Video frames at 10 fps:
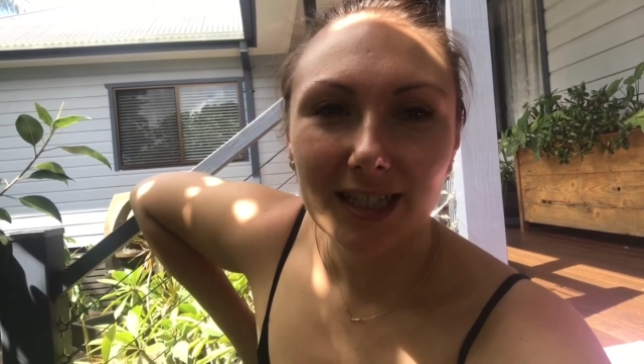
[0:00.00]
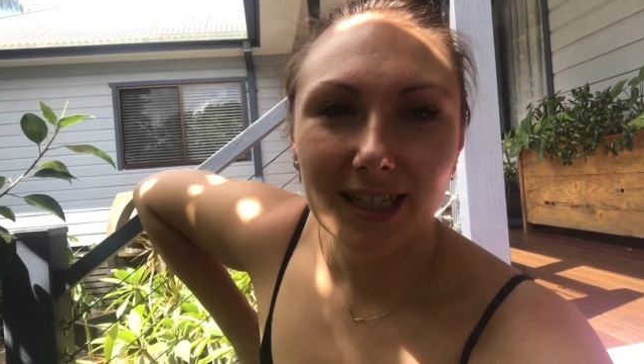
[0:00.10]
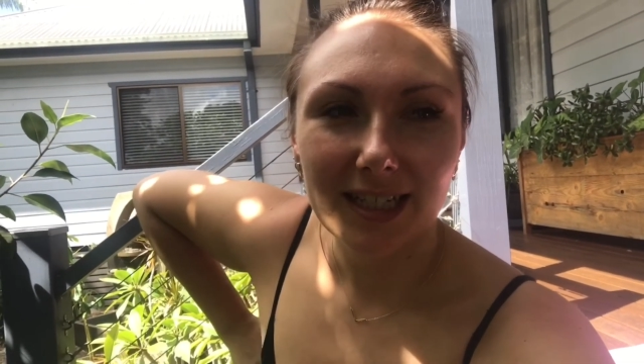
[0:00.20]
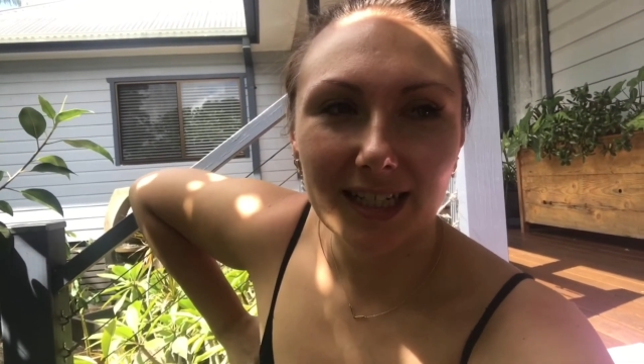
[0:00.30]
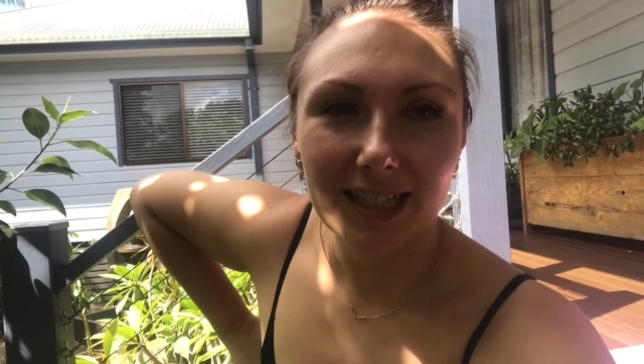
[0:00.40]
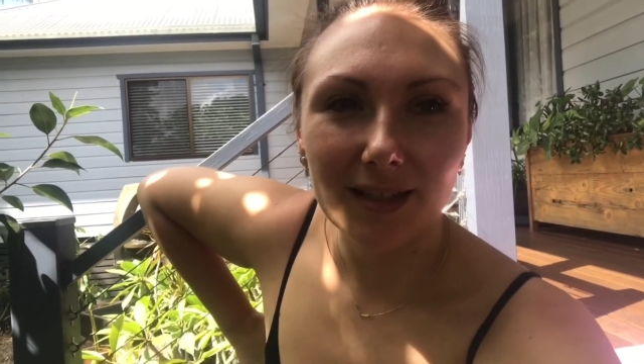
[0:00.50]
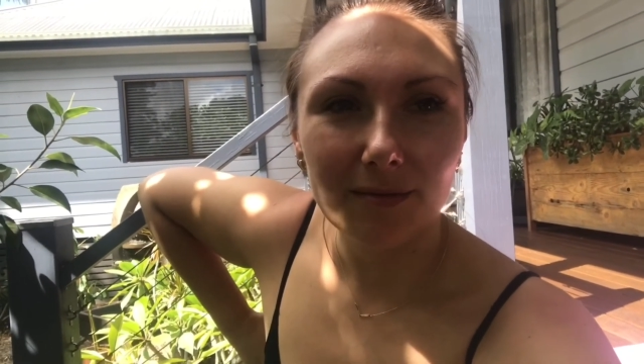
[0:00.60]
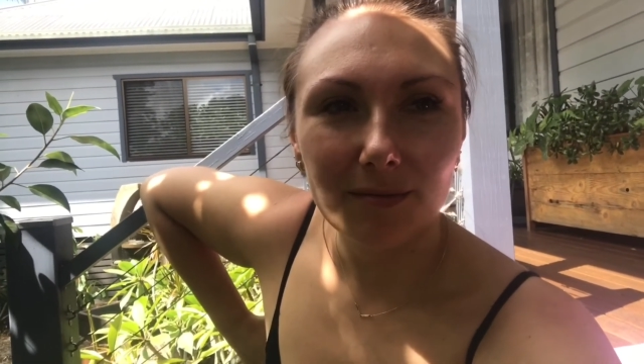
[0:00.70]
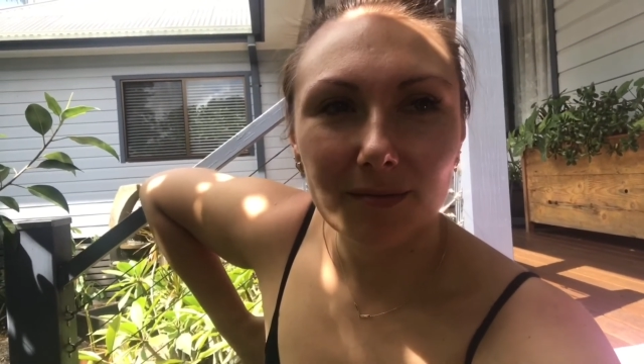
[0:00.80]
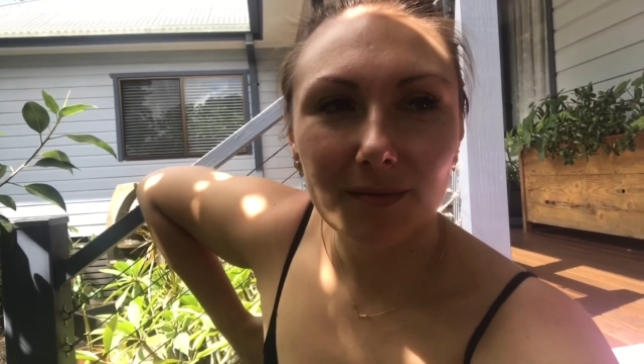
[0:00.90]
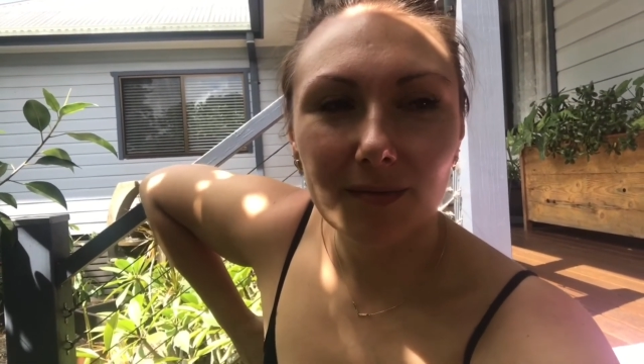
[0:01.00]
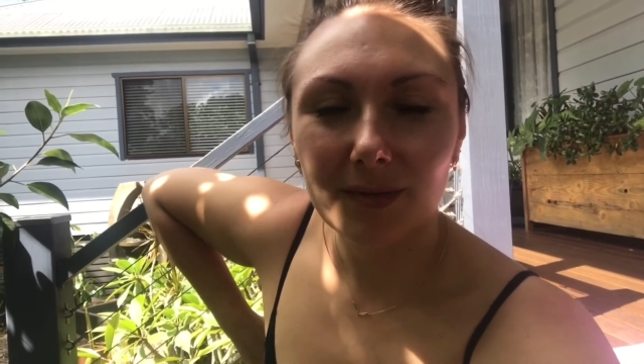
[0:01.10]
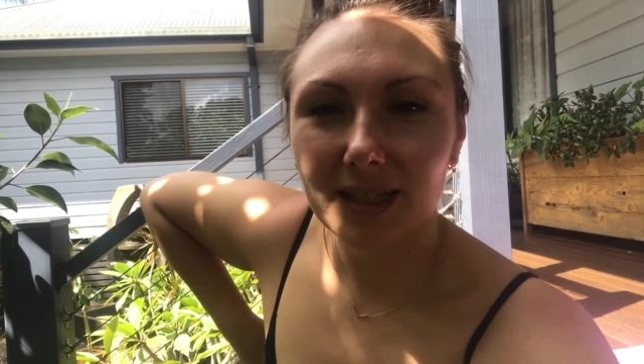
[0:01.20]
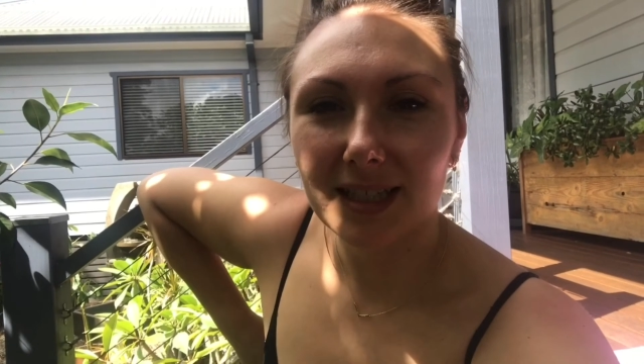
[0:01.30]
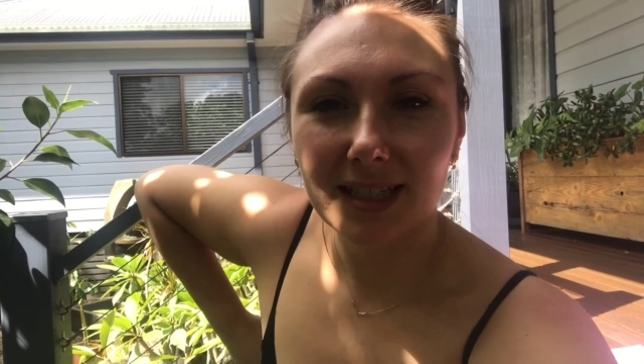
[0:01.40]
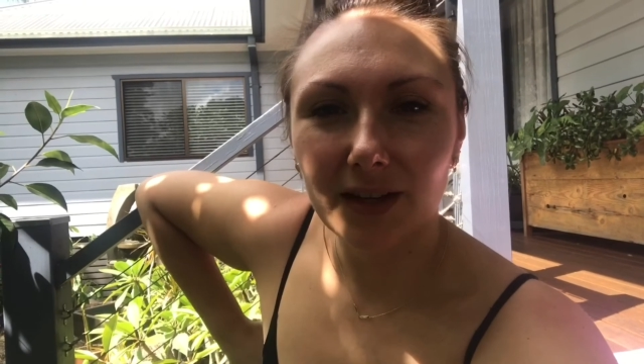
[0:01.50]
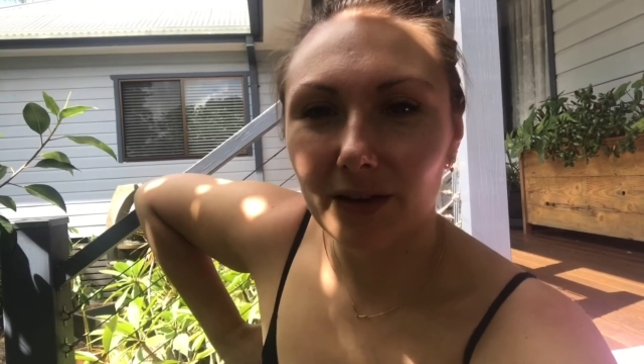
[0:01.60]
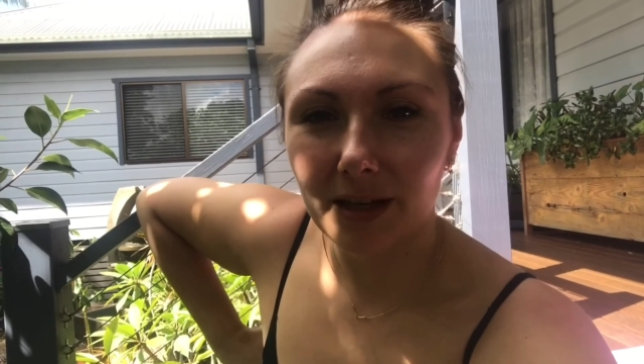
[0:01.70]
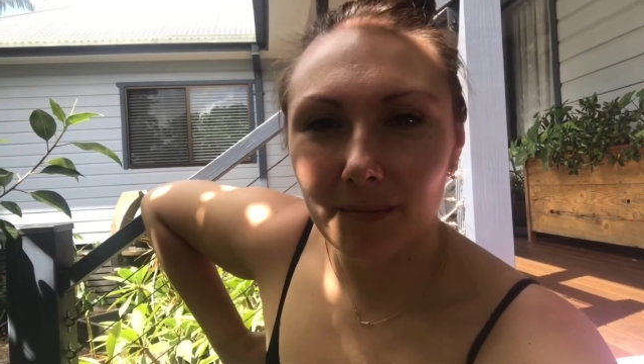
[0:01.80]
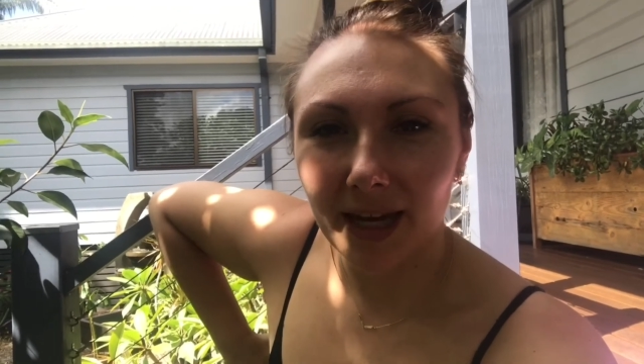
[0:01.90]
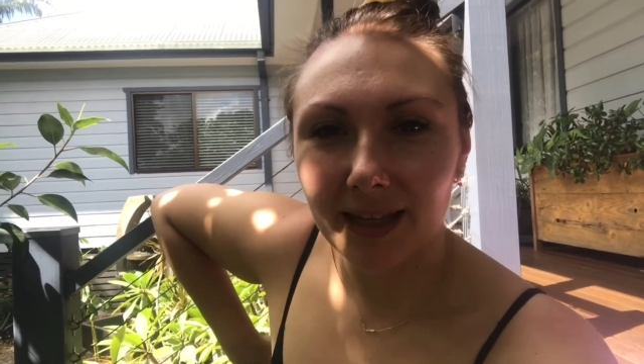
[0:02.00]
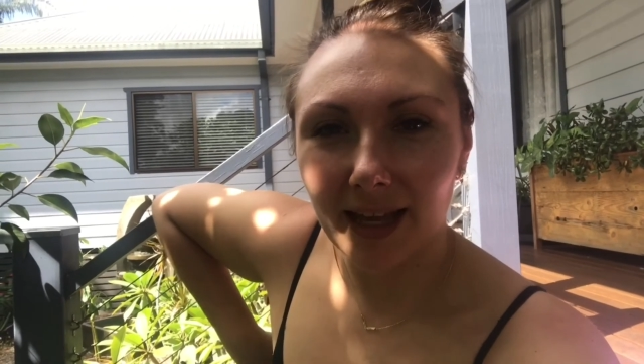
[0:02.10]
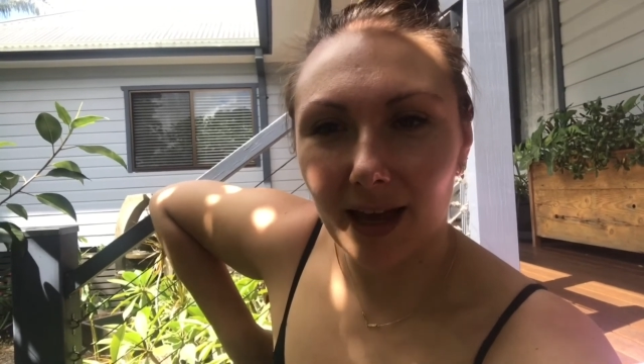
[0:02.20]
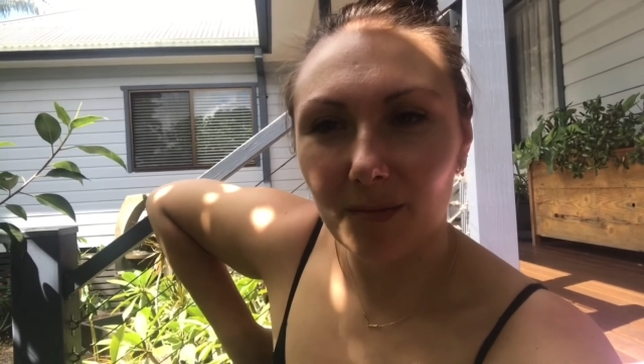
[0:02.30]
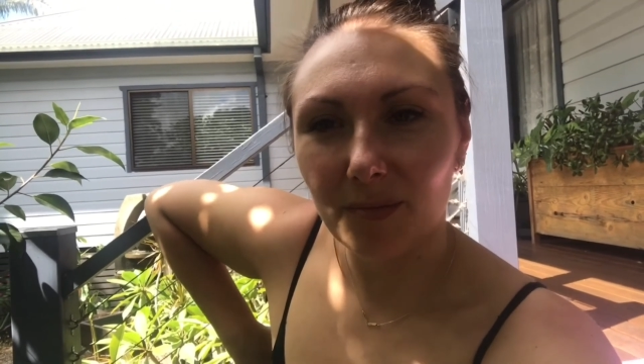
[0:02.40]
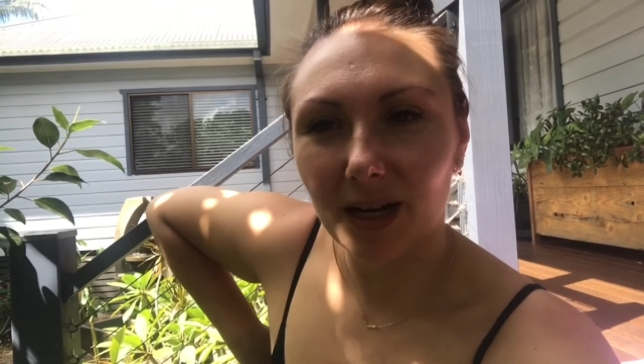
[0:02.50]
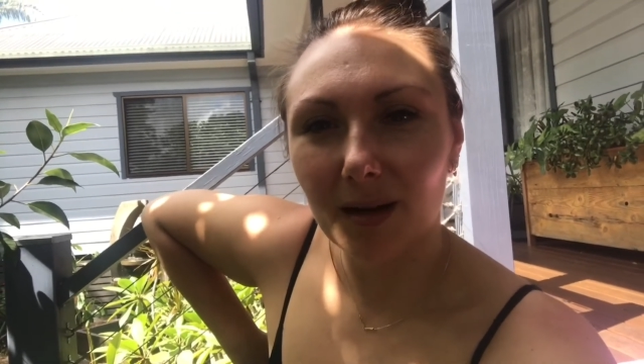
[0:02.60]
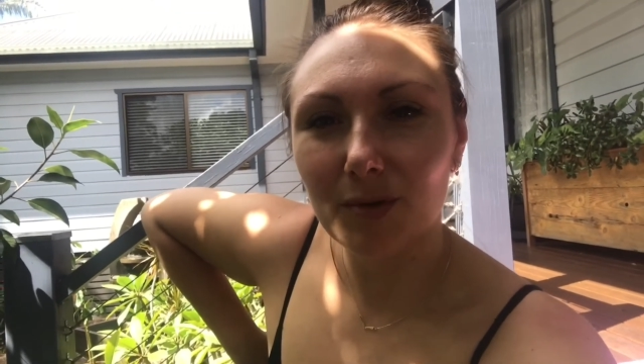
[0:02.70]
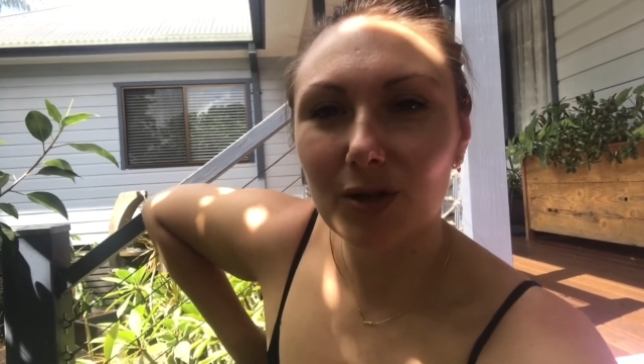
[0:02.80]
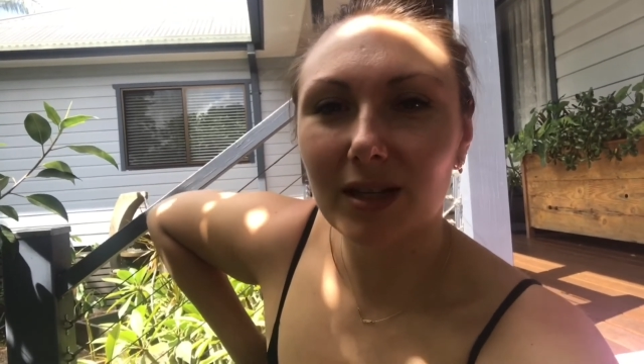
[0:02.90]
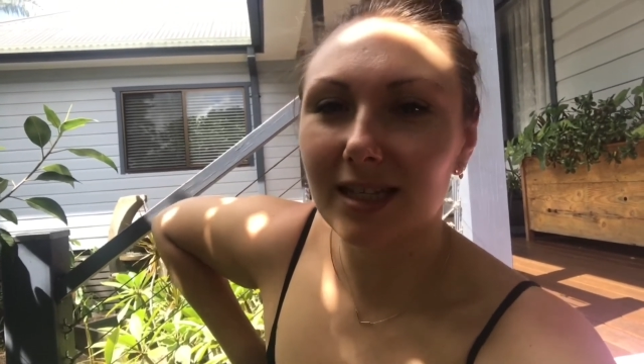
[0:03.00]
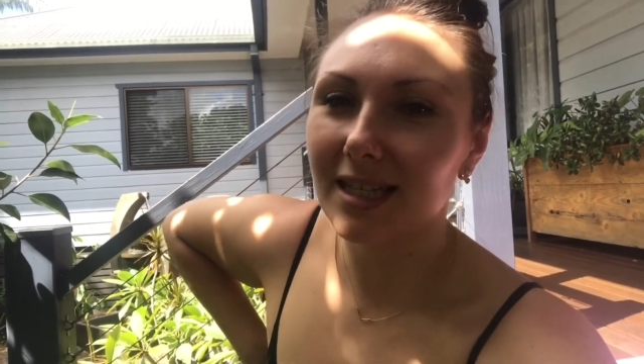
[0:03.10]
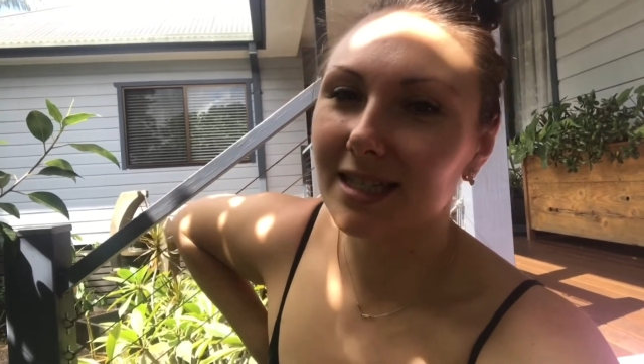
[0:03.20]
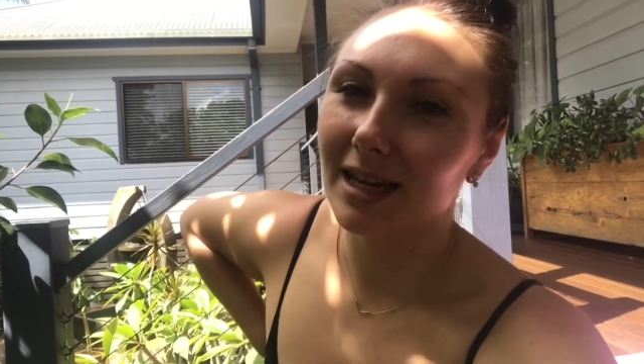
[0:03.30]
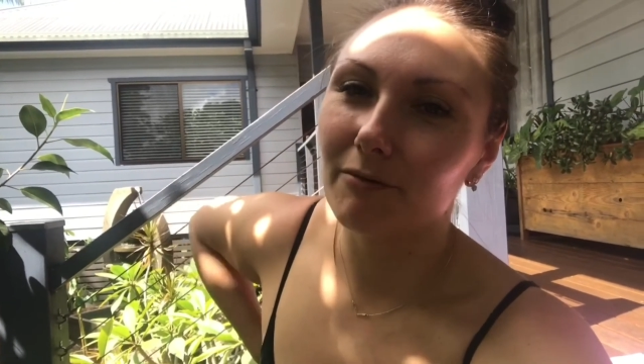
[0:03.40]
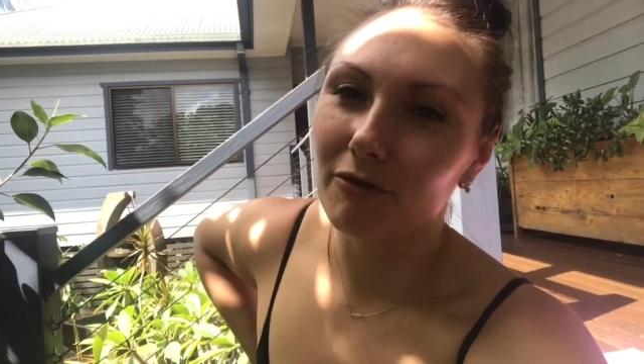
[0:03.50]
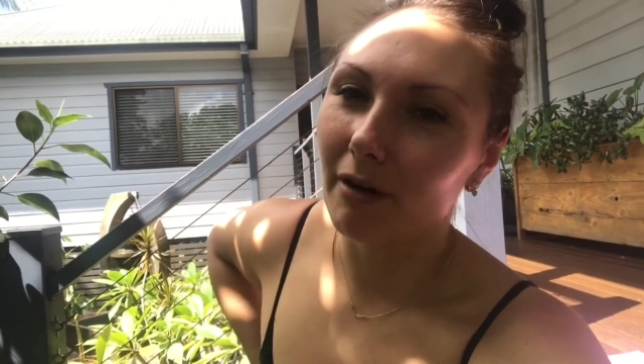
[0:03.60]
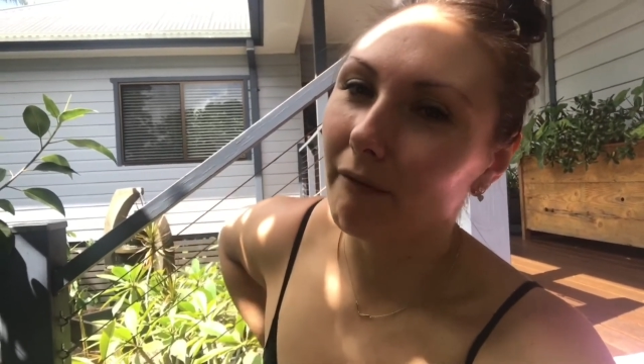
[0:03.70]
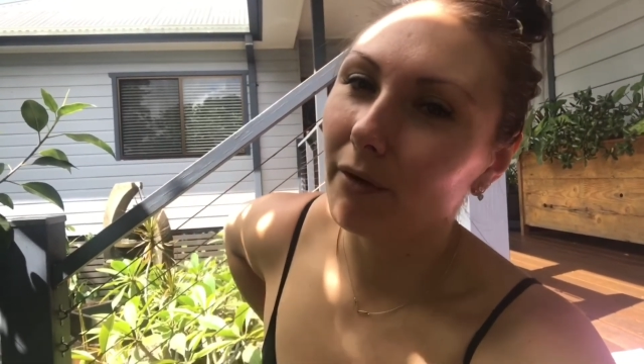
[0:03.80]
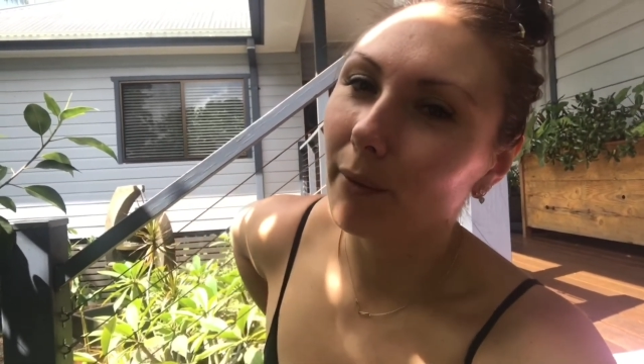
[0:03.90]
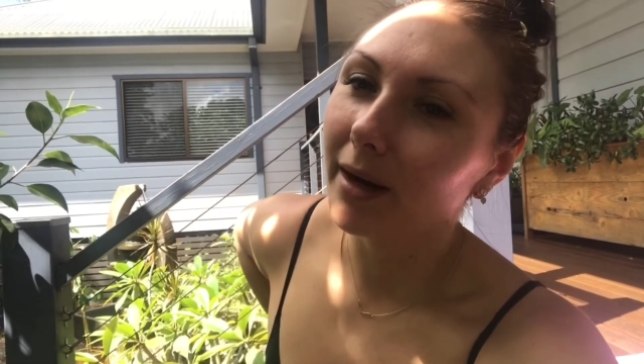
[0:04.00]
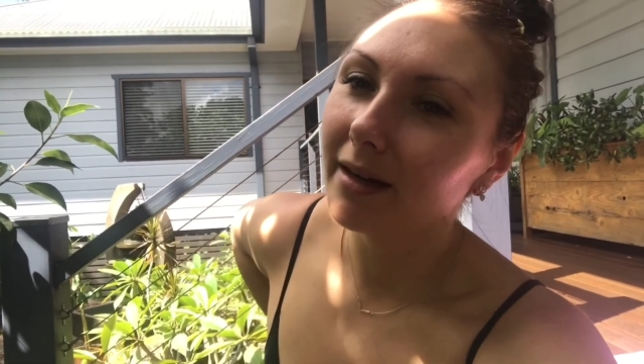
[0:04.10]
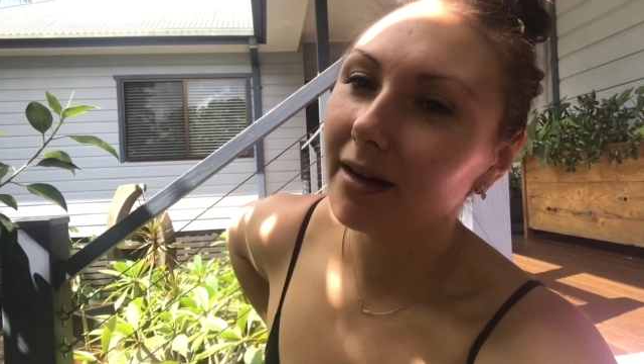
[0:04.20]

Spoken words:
doesn't necessarily mean that, but I'm sure that's the same for everyone.